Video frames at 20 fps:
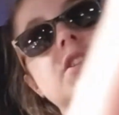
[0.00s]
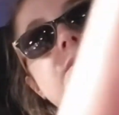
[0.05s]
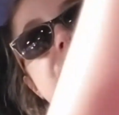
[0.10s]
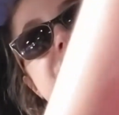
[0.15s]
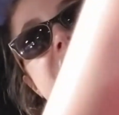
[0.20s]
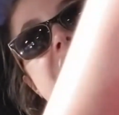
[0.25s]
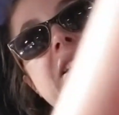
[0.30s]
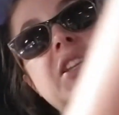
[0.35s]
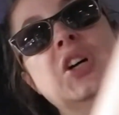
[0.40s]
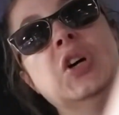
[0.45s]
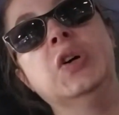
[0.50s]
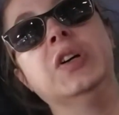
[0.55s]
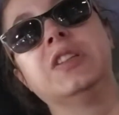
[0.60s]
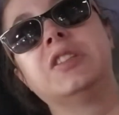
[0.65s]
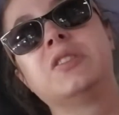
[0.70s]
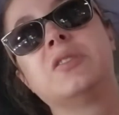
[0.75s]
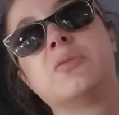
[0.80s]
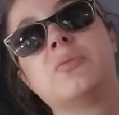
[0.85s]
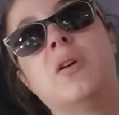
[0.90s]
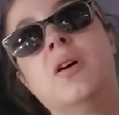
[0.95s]
was like, no, it's
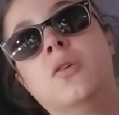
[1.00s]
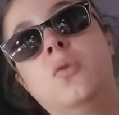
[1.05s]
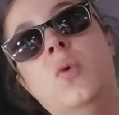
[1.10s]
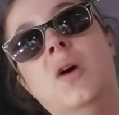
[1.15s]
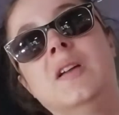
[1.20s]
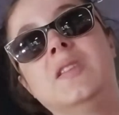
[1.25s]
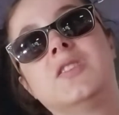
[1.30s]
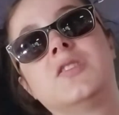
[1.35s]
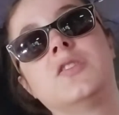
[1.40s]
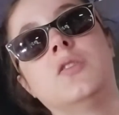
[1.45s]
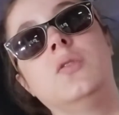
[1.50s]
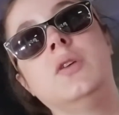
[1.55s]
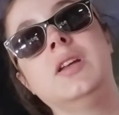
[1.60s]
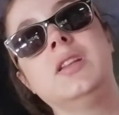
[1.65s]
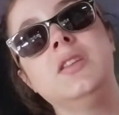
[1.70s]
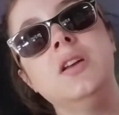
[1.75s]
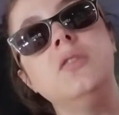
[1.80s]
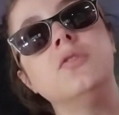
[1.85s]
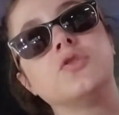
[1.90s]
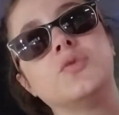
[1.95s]
the wrong one. So it
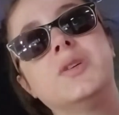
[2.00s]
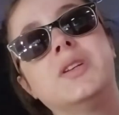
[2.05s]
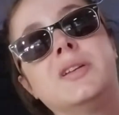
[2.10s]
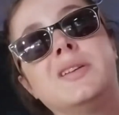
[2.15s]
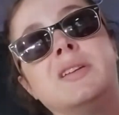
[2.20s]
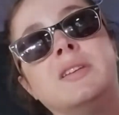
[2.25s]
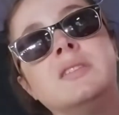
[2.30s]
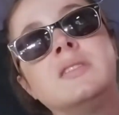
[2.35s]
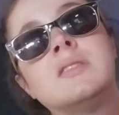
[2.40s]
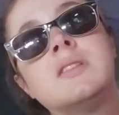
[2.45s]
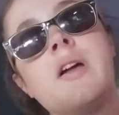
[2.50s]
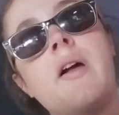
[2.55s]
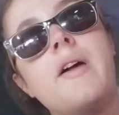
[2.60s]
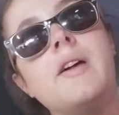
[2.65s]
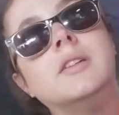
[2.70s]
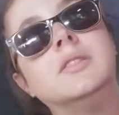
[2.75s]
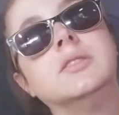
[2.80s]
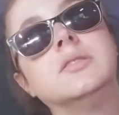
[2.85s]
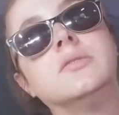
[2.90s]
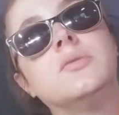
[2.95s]
knows what it is.
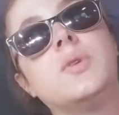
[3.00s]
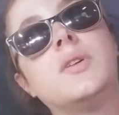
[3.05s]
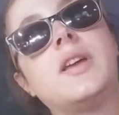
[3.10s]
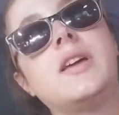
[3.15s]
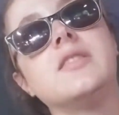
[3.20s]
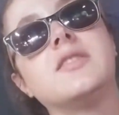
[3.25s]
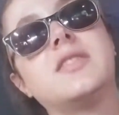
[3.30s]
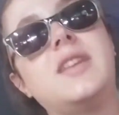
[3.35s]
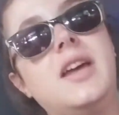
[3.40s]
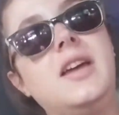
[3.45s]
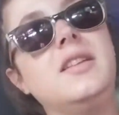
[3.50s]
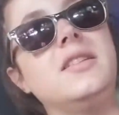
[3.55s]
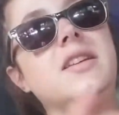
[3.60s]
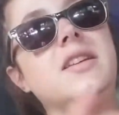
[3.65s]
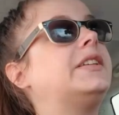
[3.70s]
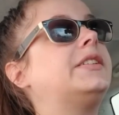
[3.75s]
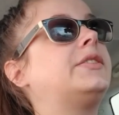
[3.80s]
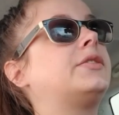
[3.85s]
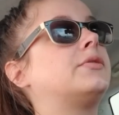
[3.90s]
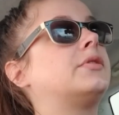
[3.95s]
When I scanned
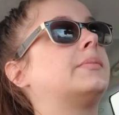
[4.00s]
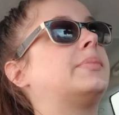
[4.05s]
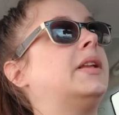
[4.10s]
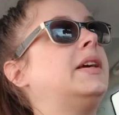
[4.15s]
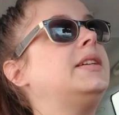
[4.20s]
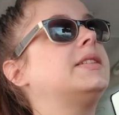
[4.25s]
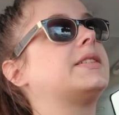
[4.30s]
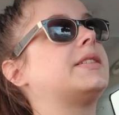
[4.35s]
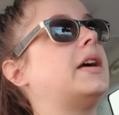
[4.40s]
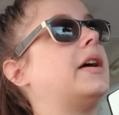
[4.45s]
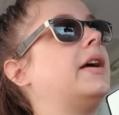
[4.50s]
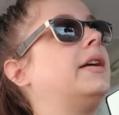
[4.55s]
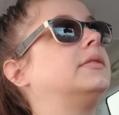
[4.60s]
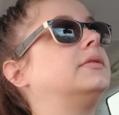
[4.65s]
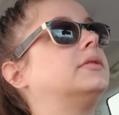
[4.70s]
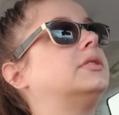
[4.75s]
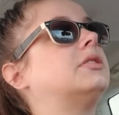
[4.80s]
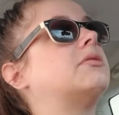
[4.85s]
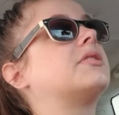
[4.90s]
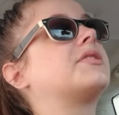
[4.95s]
to replace it,
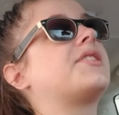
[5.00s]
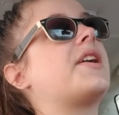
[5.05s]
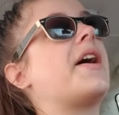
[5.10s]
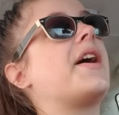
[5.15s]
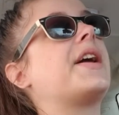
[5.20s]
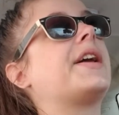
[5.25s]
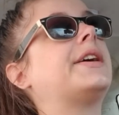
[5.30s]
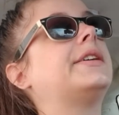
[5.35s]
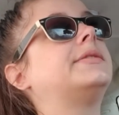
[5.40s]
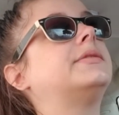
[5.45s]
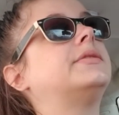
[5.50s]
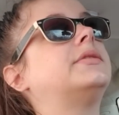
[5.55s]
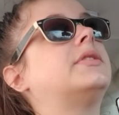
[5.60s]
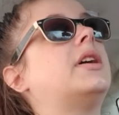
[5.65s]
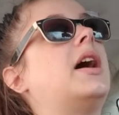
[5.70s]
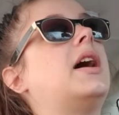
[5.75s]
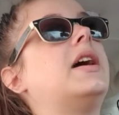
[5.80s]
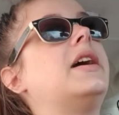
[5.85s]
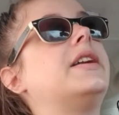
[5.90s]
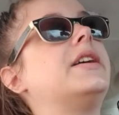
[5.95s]
it was like,
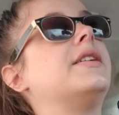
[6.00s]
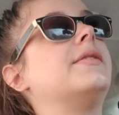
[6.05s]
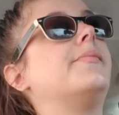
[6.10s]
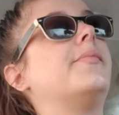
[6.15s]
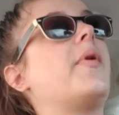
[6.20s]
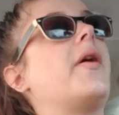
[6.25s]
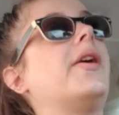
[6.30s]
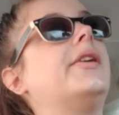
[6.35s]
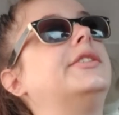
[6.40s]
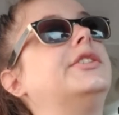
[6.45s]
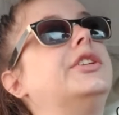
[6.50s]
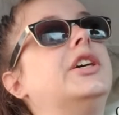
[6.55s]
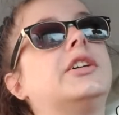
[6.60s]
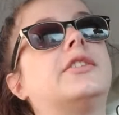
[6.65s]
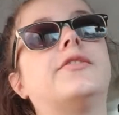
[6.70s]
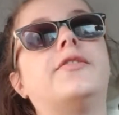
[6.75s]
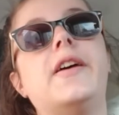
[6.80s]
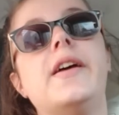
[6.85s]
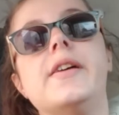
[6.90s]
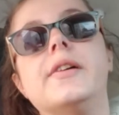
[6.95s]
item not
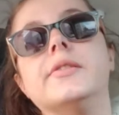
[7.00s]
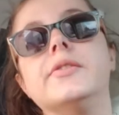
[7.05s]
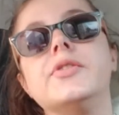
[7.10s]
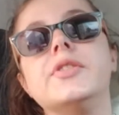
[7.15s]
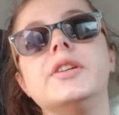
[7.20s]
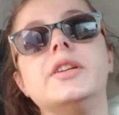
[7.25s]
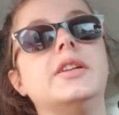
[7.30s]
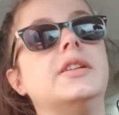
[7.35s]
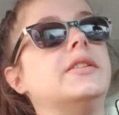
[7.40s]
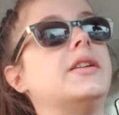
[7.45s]
found in